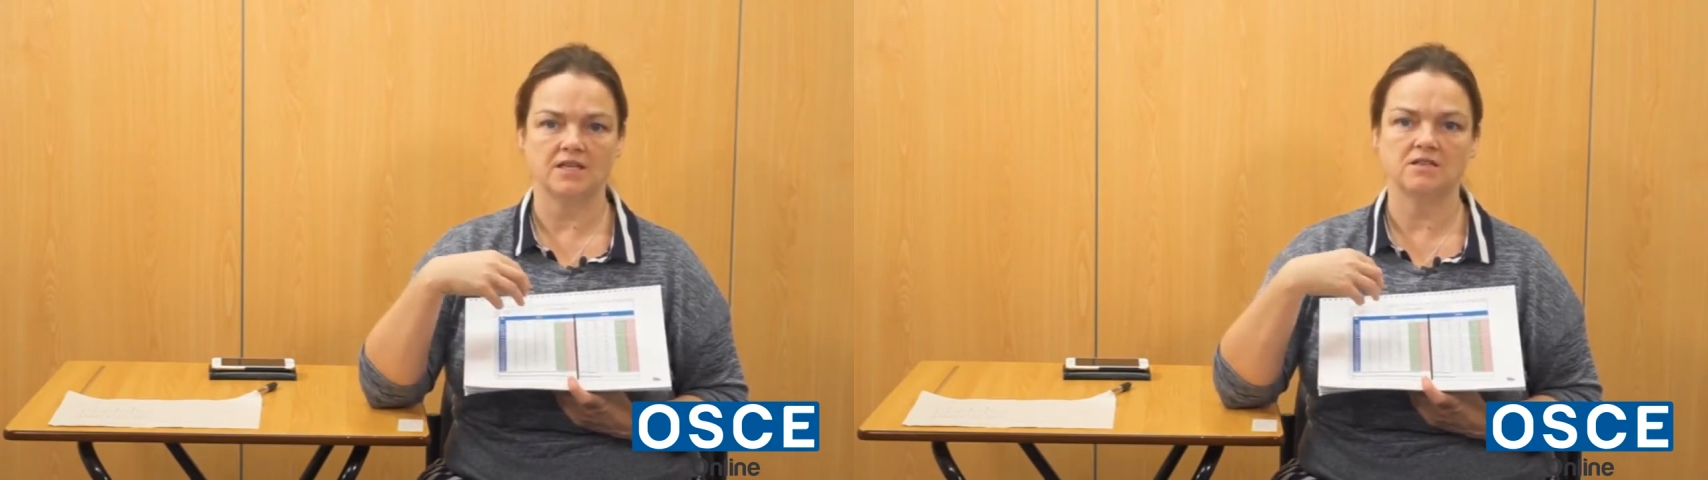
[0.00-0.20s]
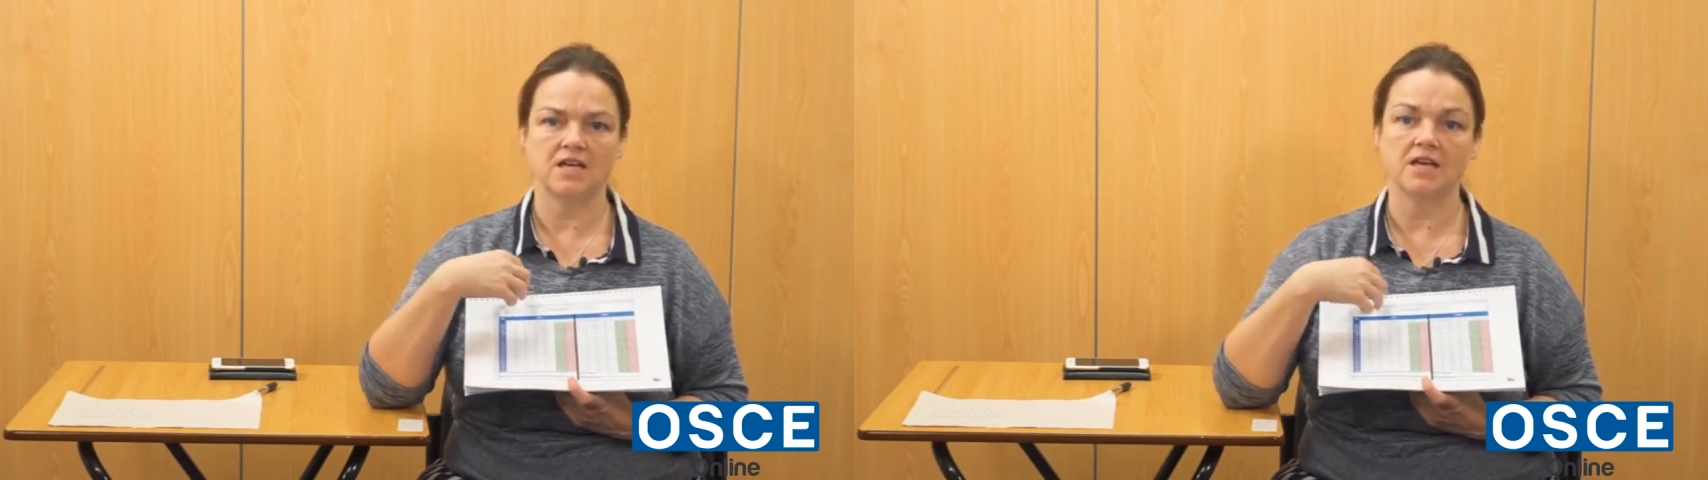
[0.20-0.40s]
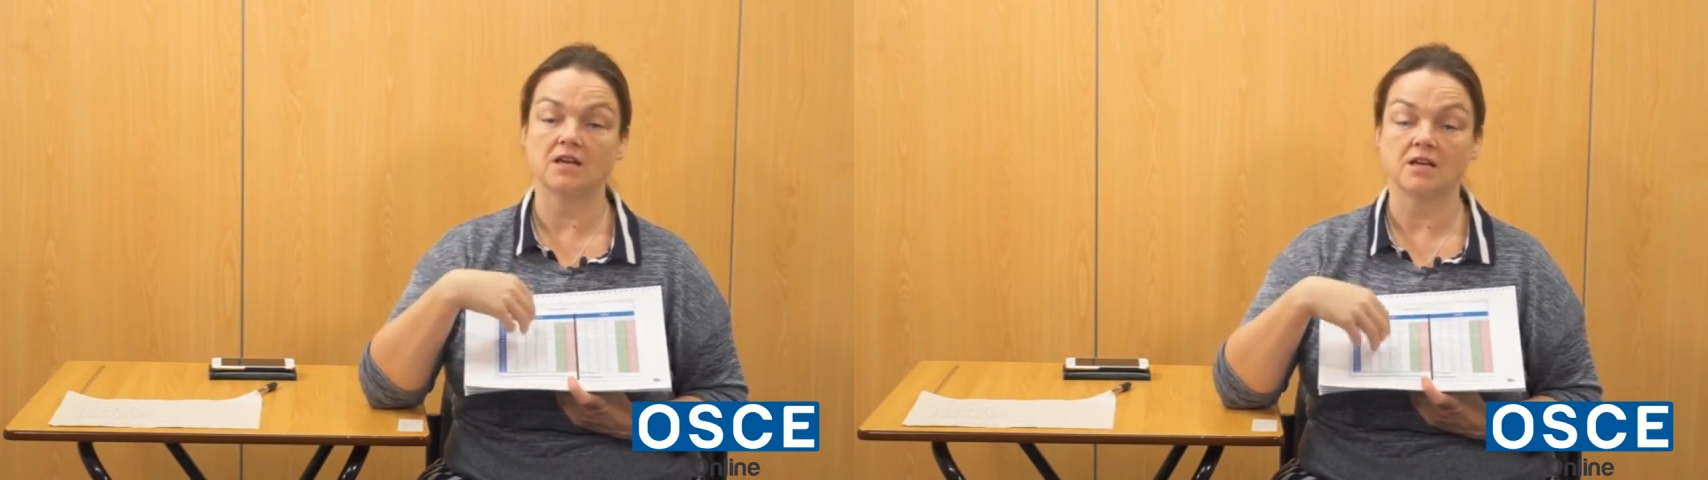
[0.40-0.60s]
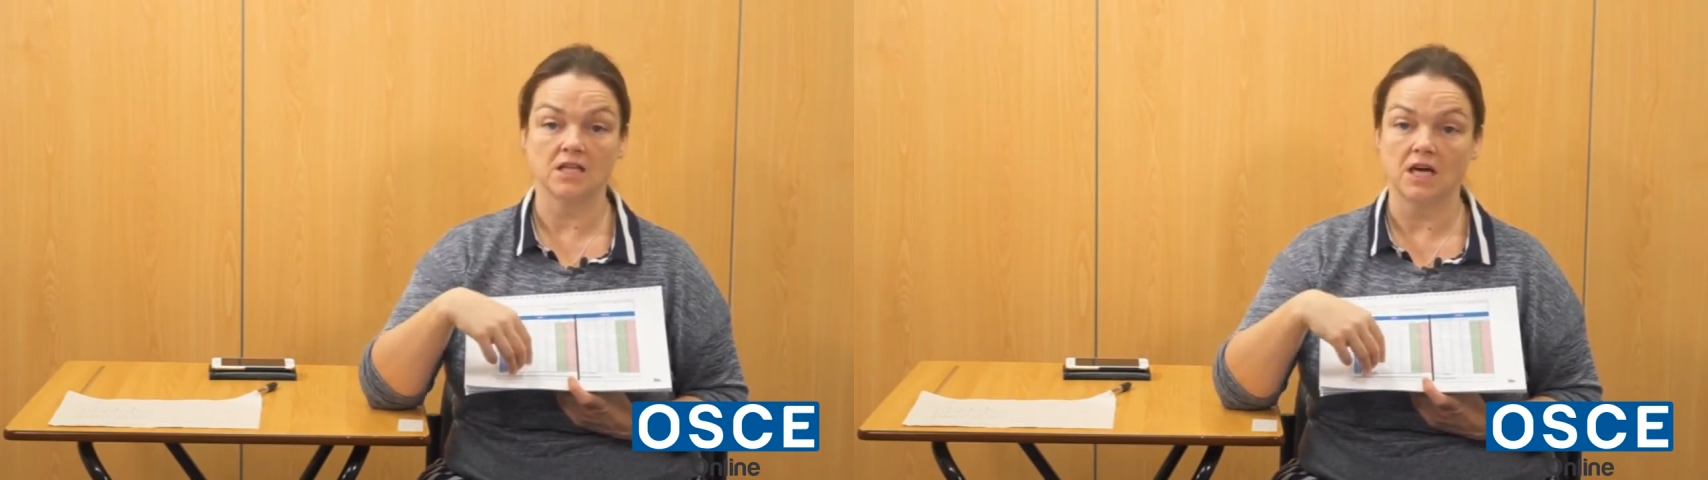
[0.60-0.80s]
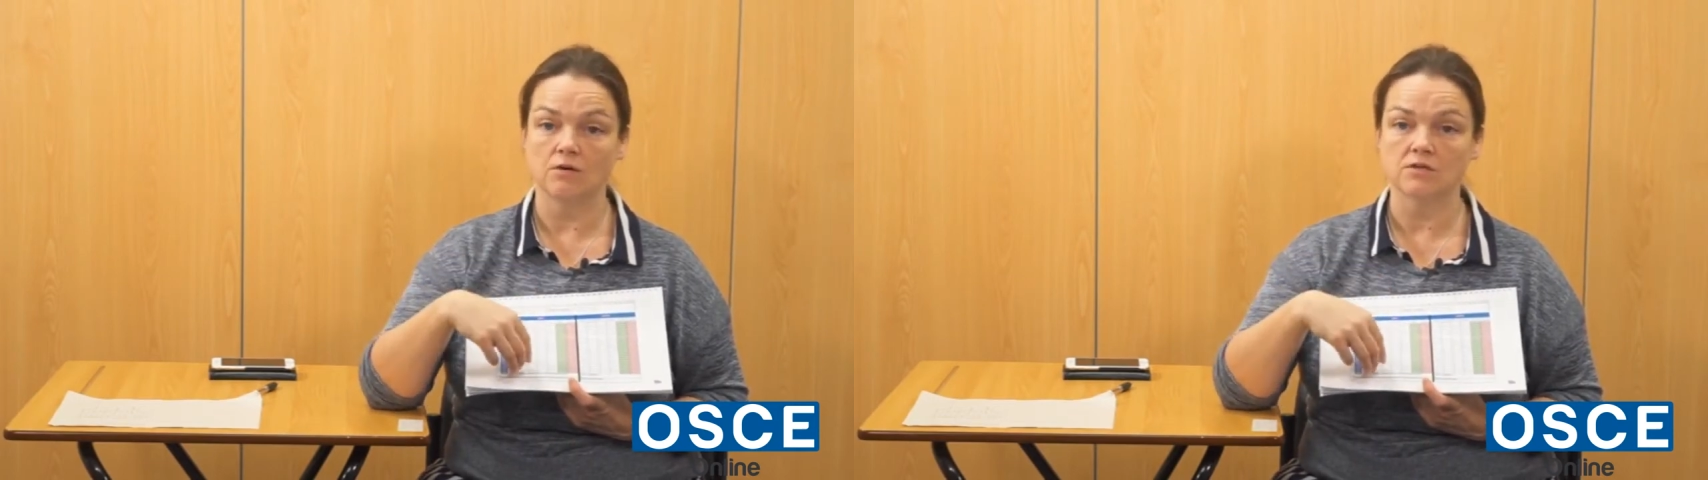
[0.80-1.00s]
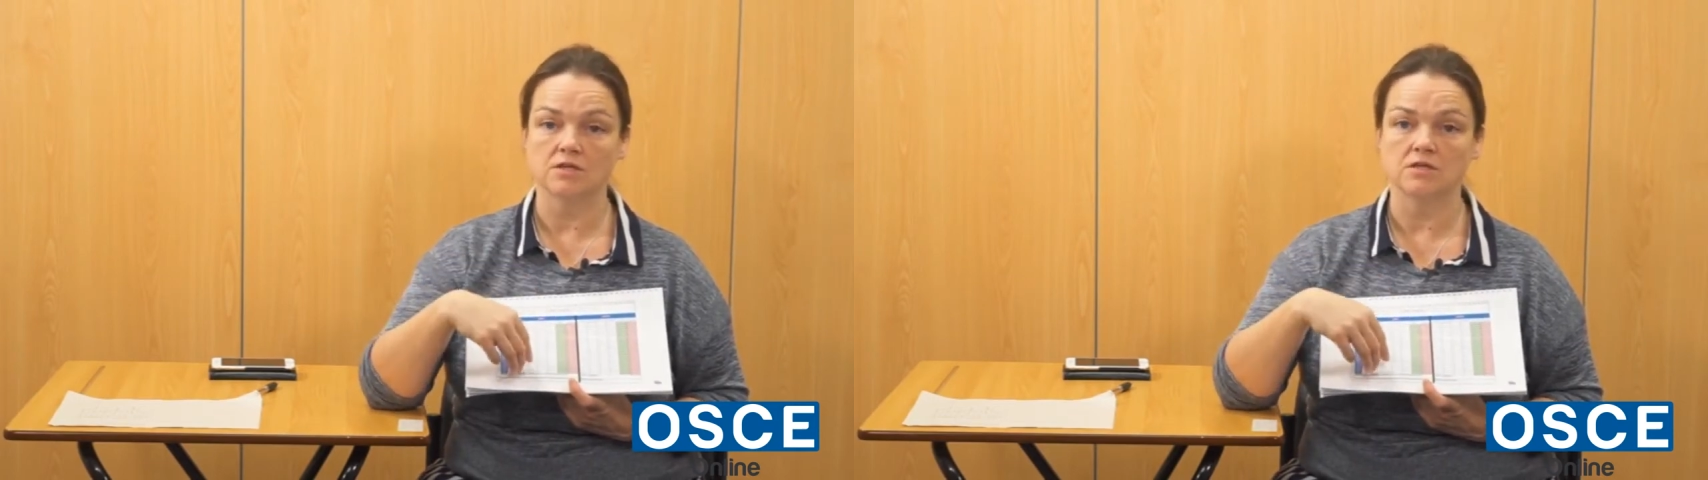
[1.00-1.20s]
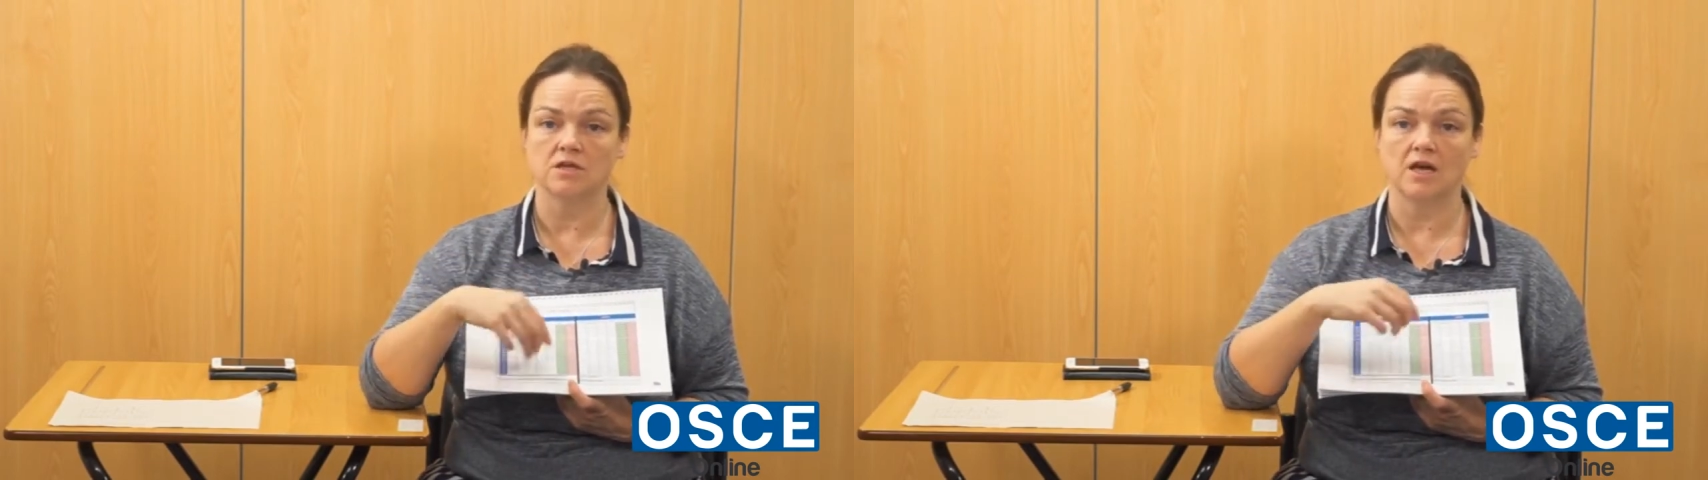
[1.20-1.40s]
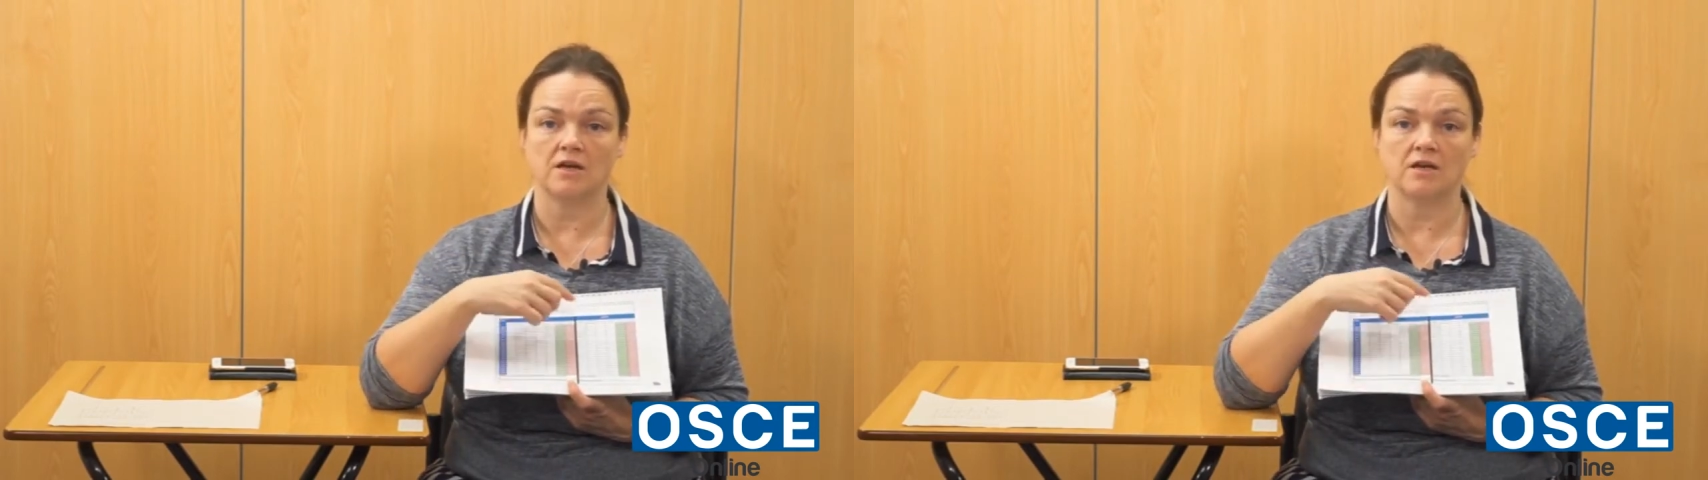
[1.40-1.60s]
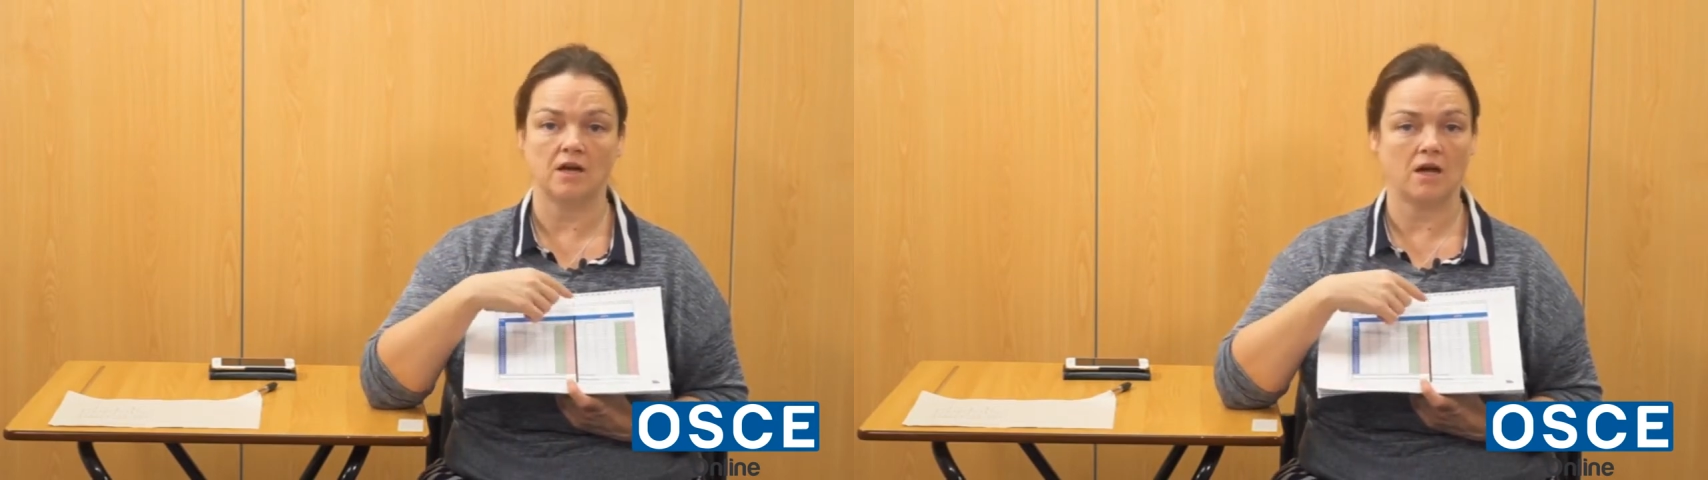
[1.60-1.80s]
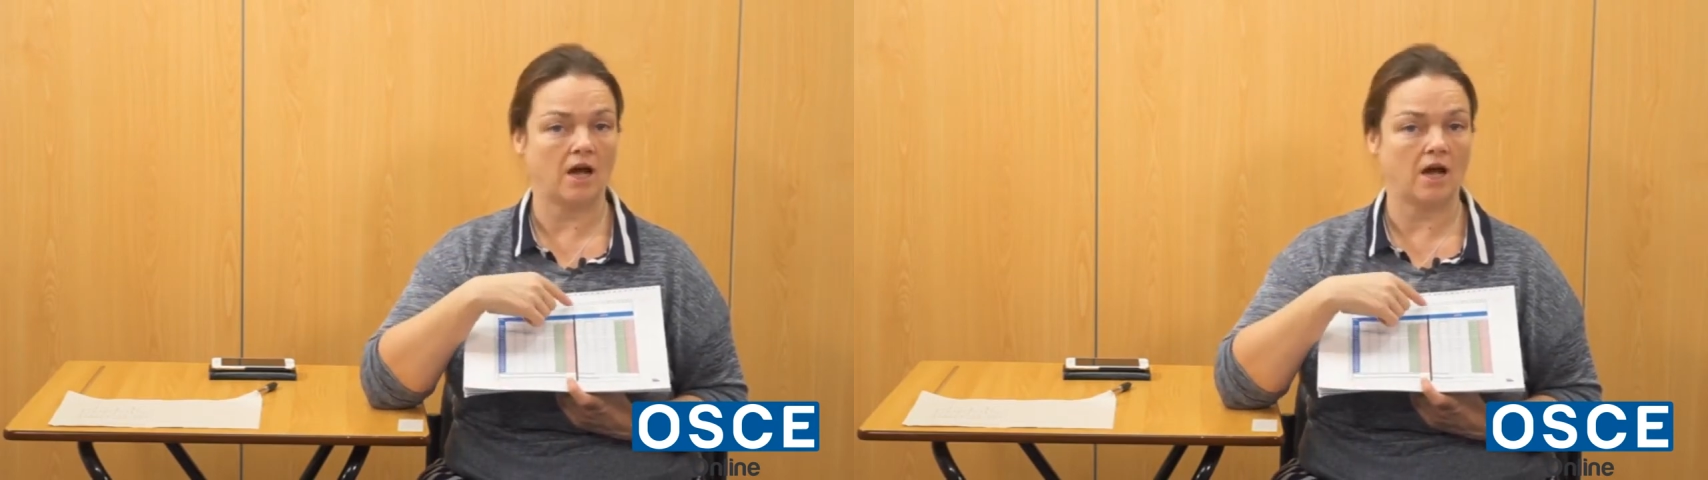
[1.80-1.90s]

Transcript: intaken 1,000 and